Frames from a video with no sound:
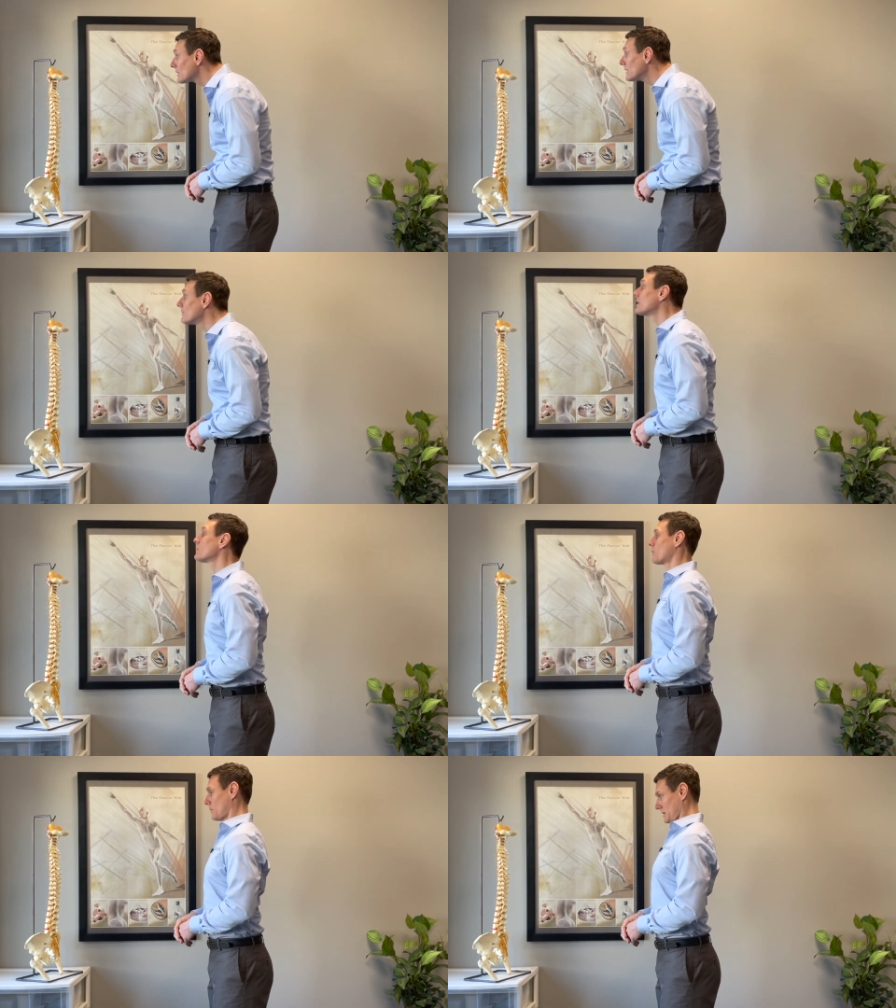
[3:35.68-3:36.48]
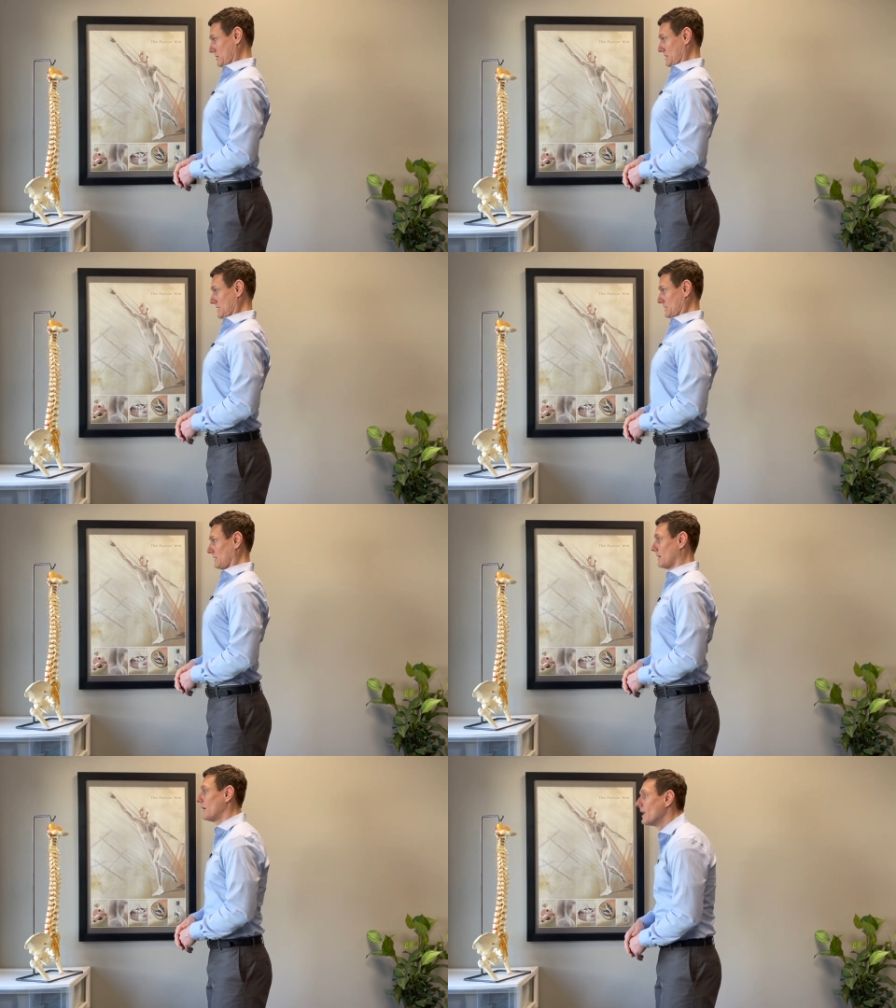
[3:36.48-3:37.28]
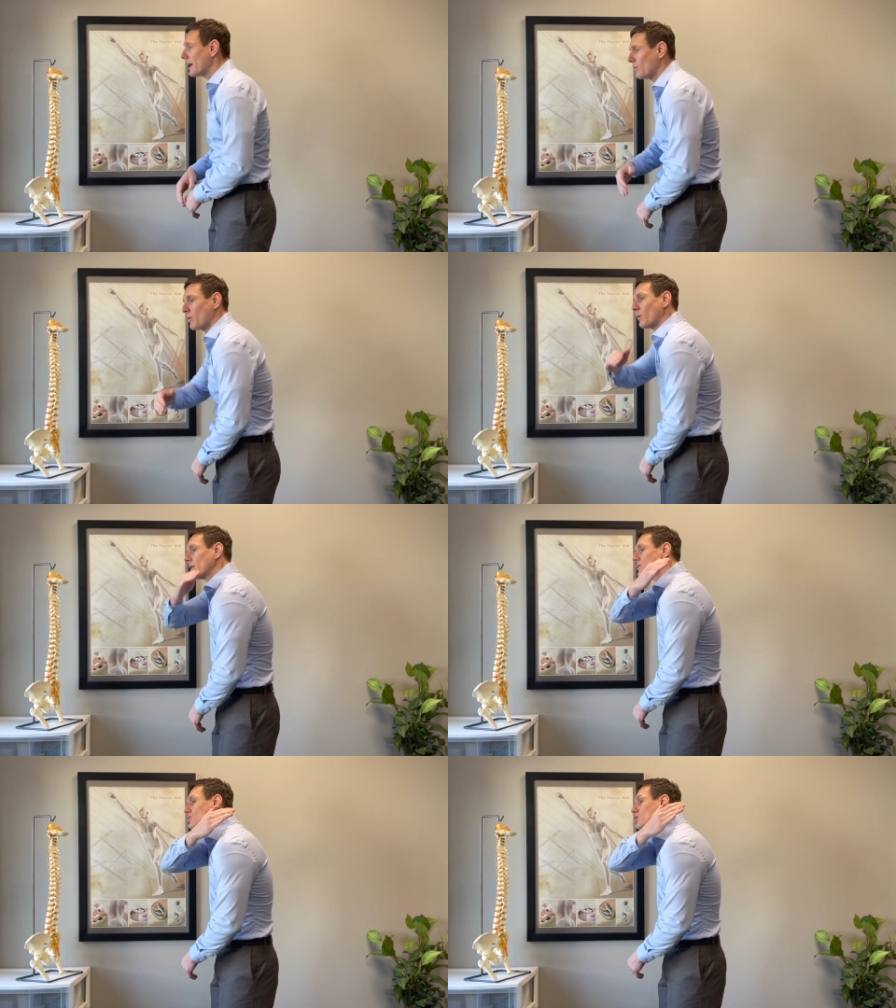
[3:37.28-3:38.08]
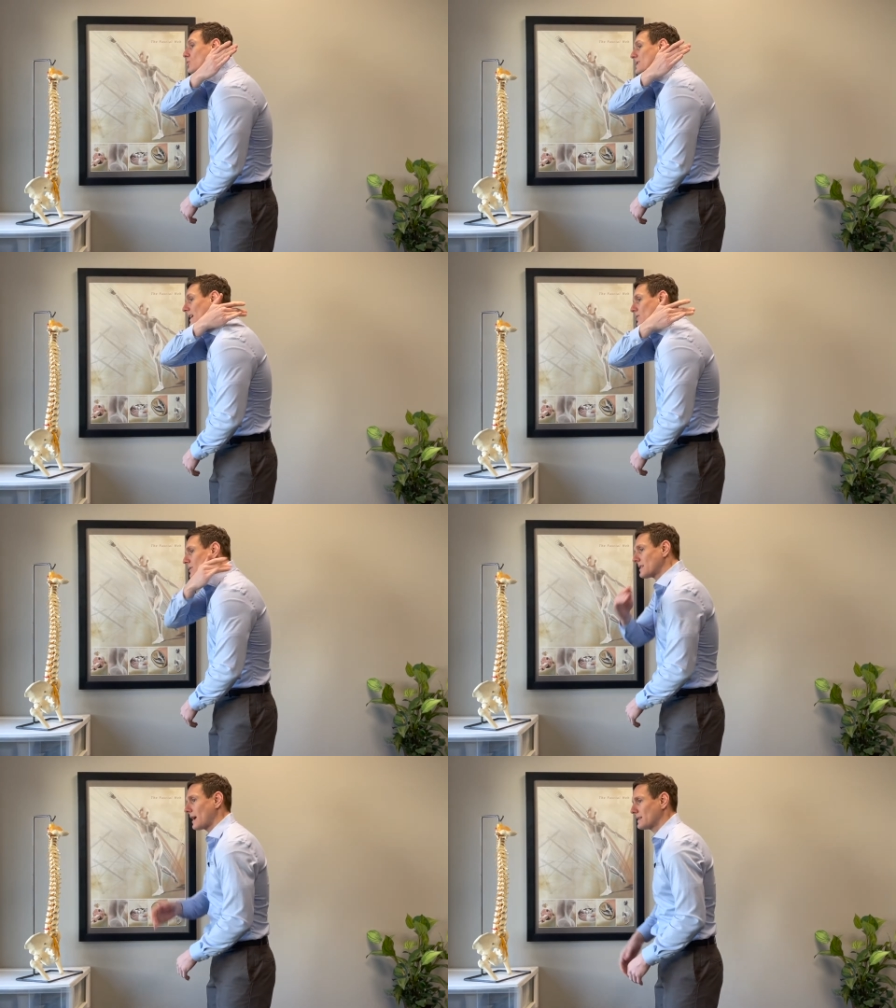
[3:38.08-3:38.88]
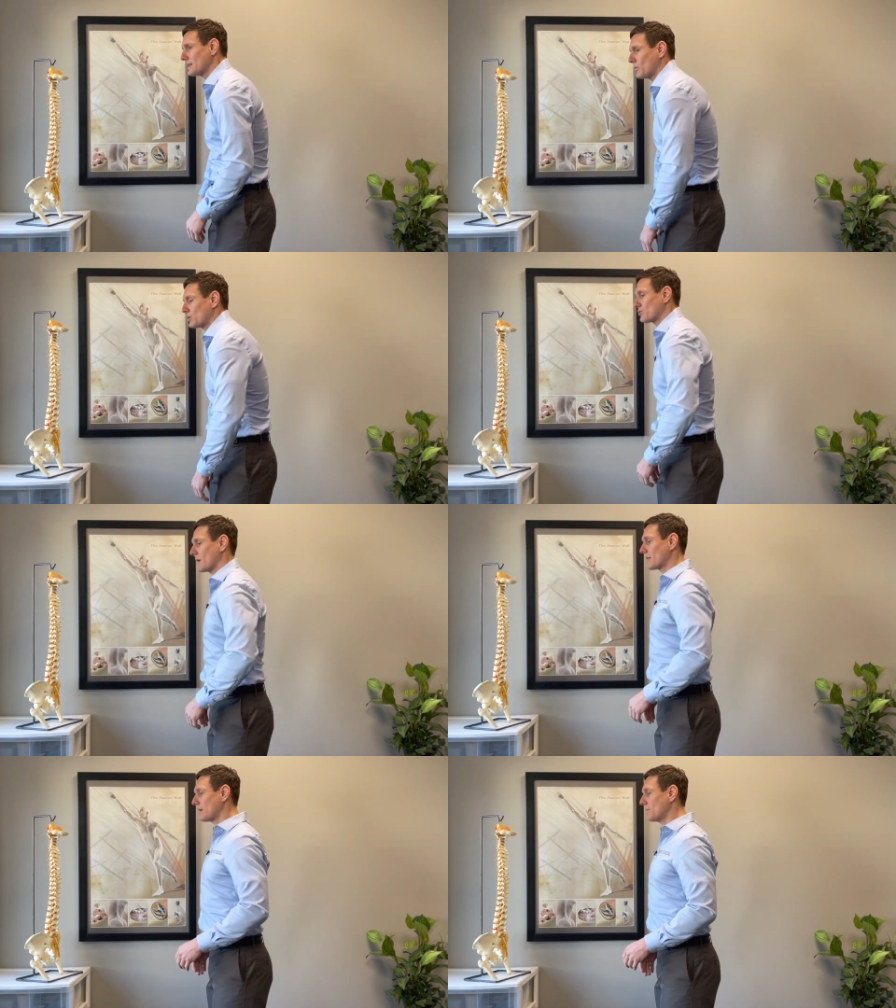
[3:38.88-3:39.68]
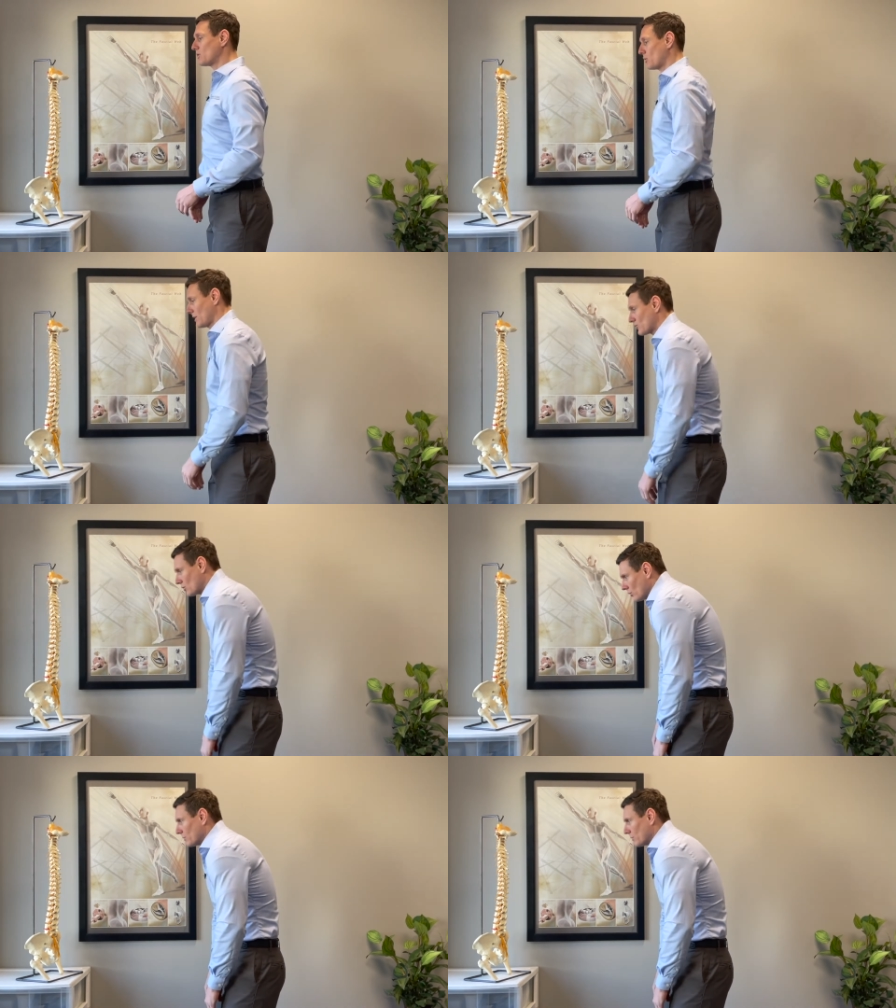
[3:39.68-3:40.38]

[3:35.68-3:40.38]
live here, we want to do this. And we want to choose exercises that will strengthen in between our shoulder